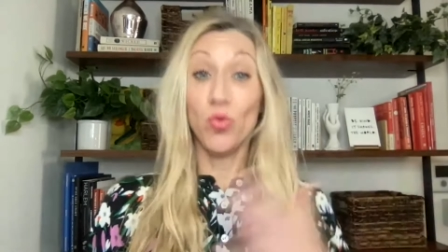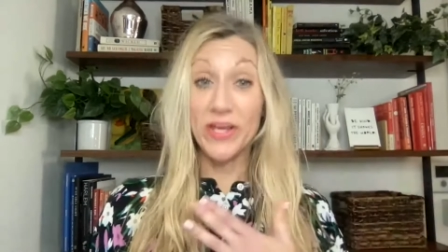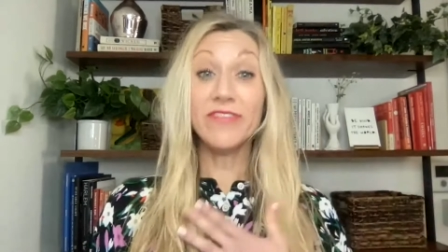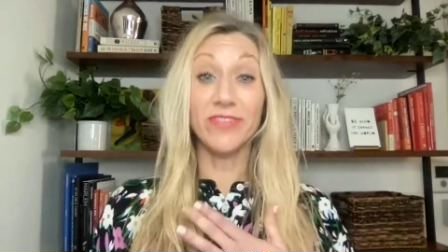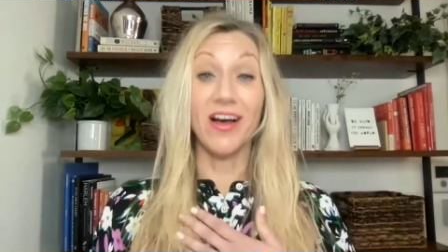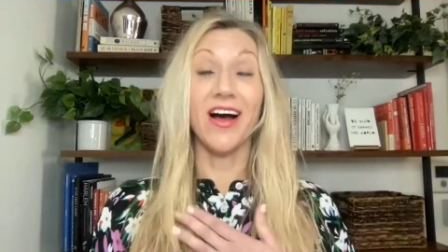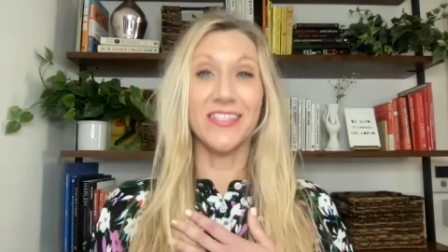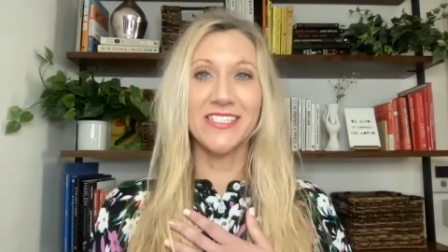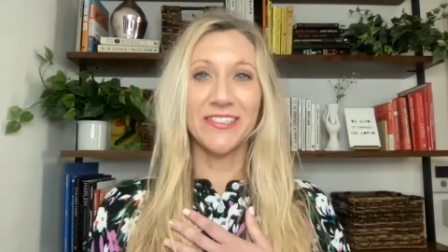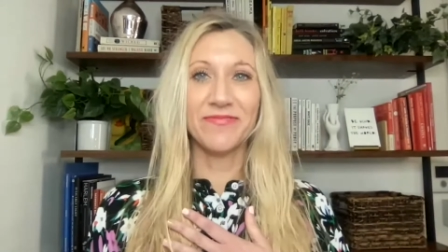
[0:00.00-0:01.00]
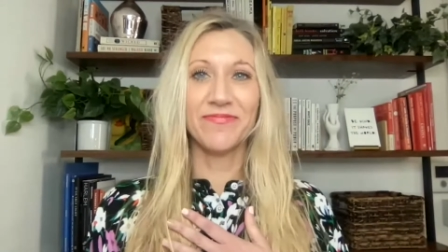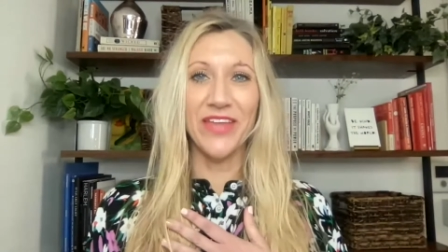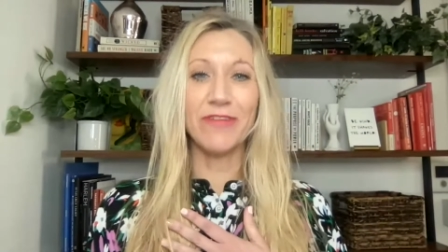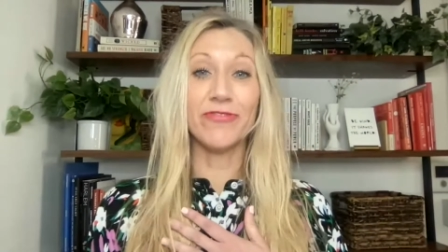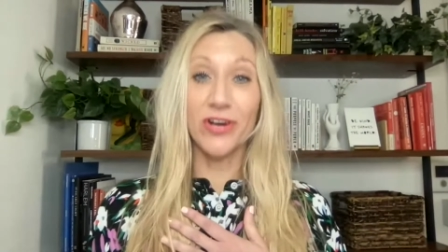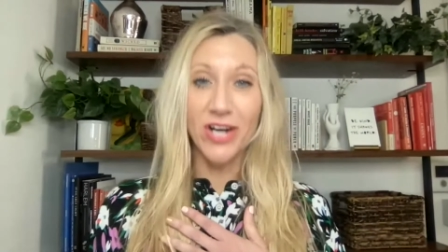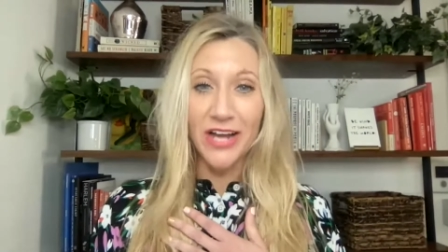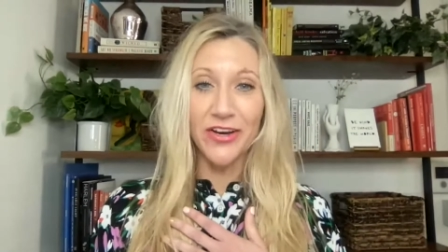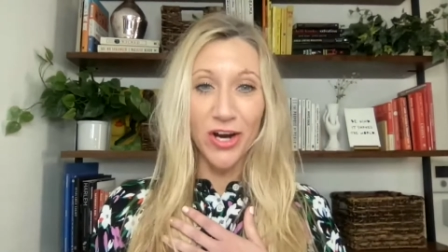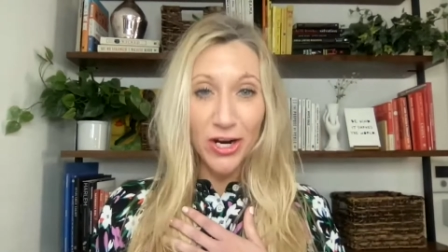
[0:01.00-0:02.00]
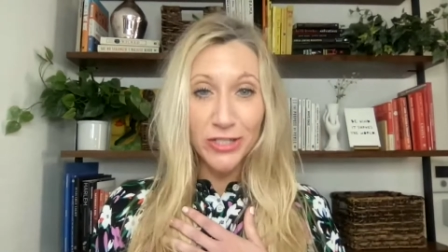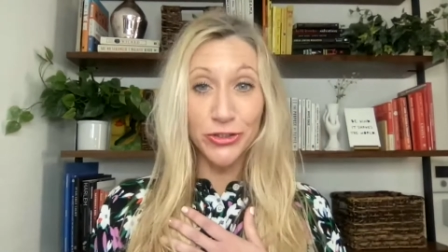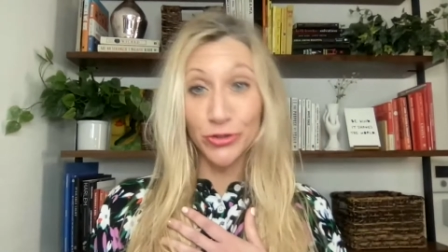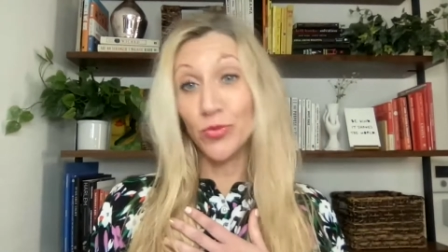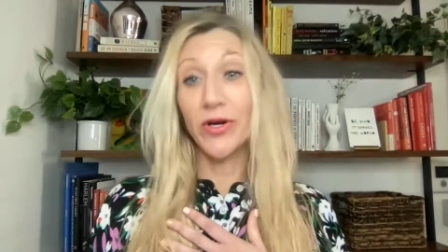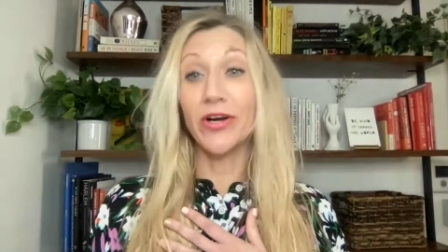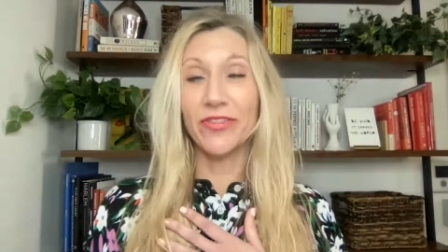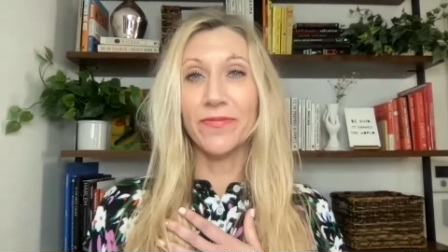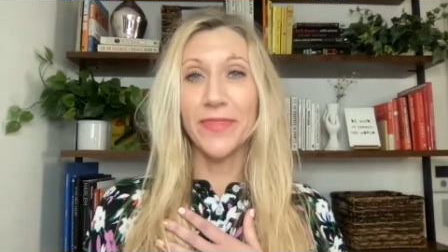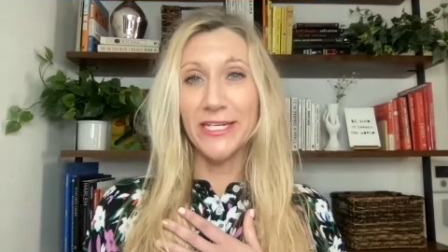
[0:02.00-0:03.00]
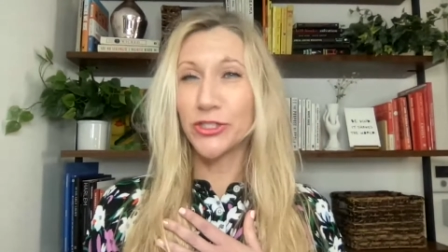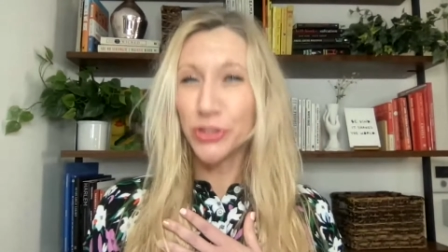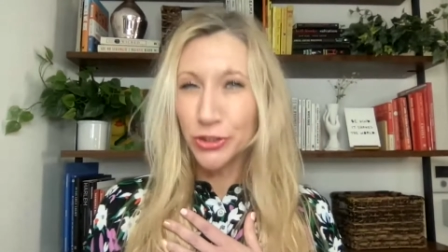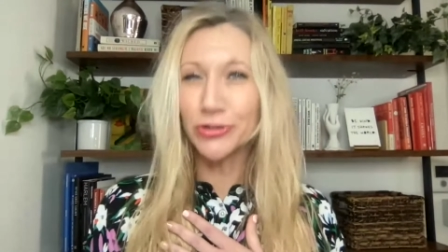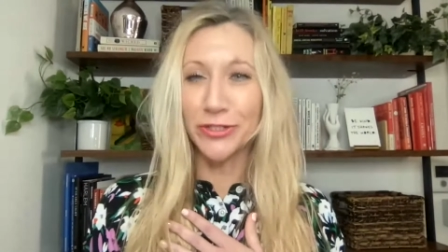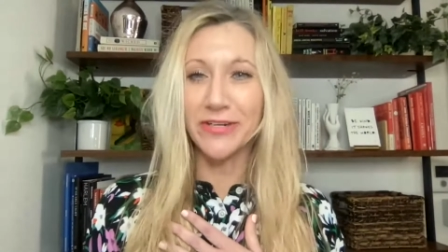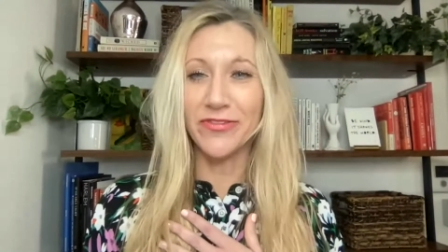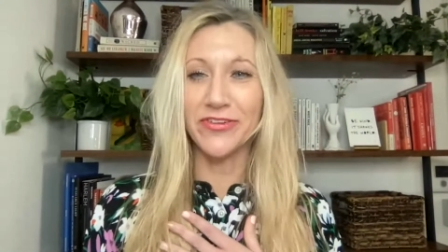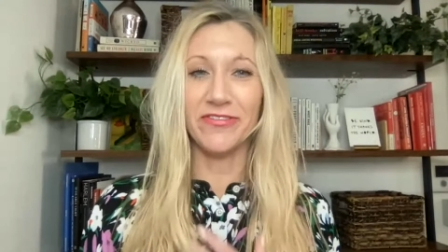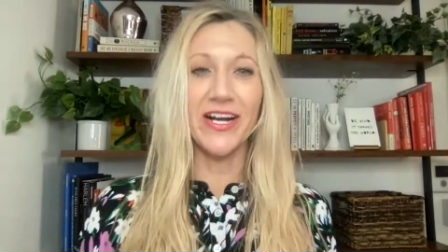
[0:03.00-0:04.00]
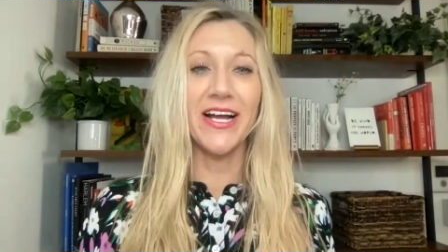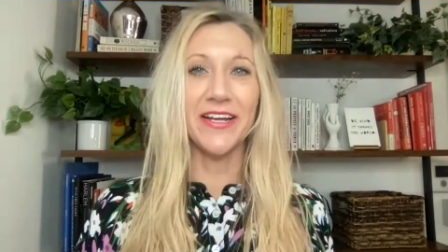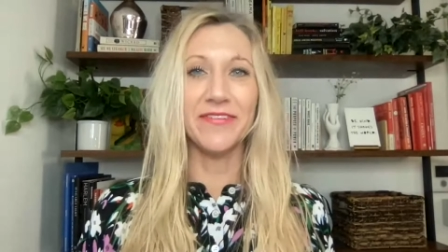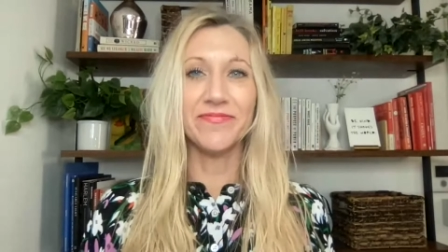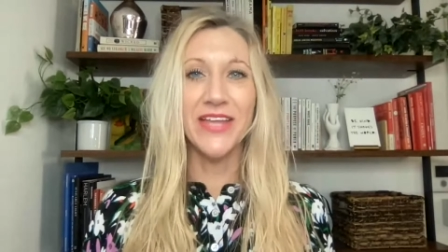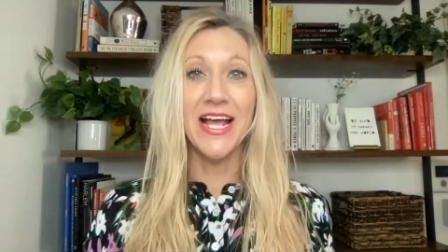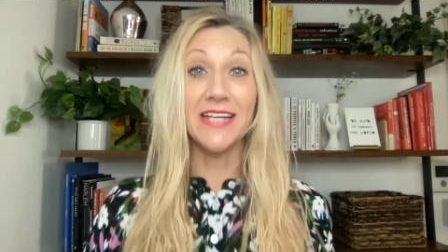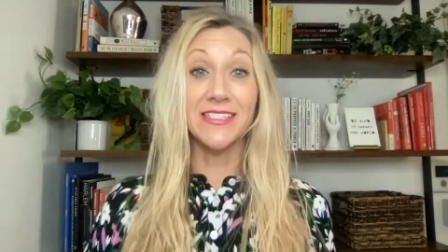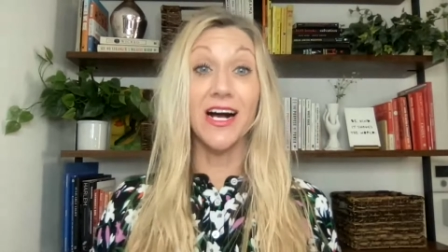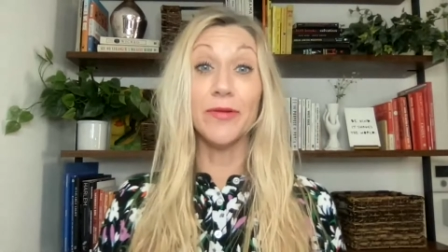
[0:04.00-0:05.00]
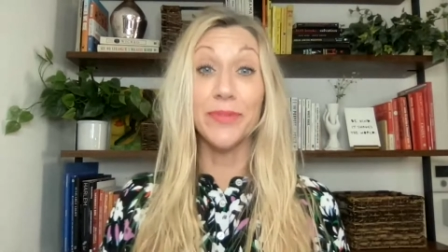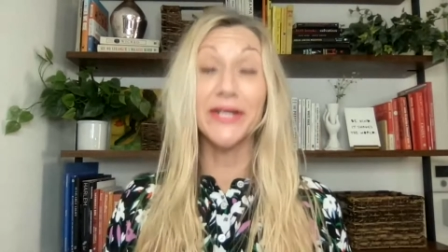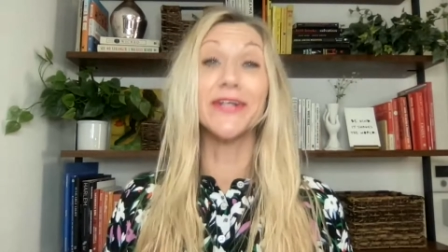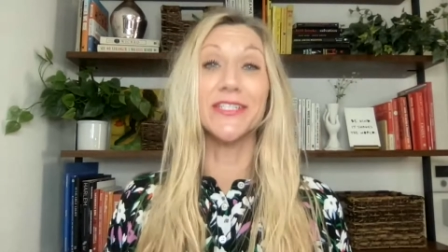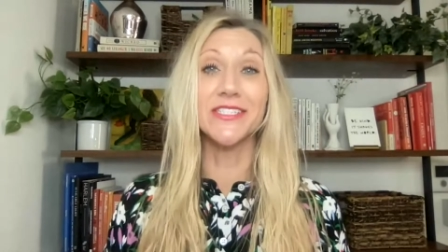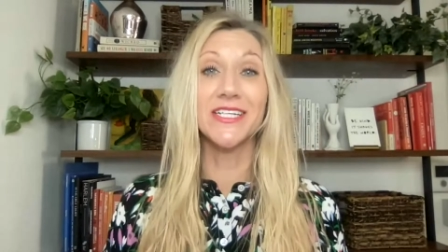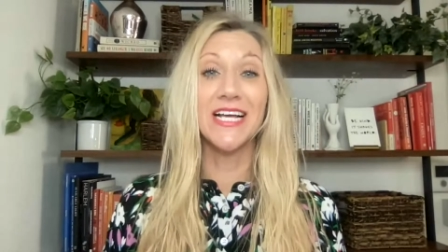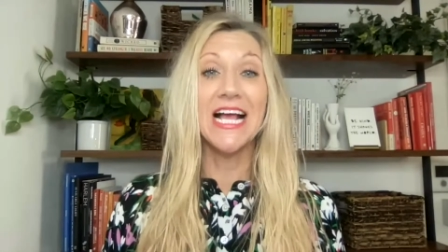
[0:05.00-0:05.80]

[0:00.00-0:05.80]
We've lost and forgotten our true worth as children of the divine, as God bearers,